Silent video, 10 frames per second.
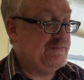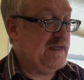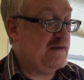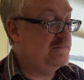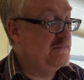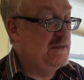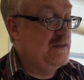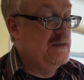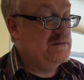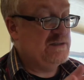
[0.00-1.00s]
Yeah,
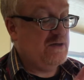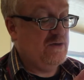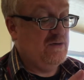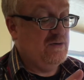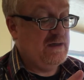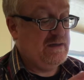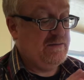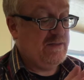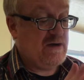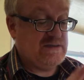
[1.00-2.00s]
so
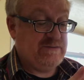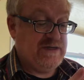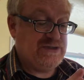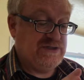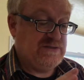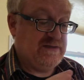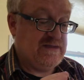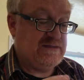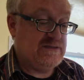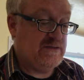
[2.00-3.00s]
there are some issues with
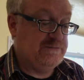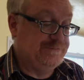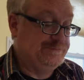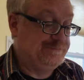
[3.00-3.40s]
this though.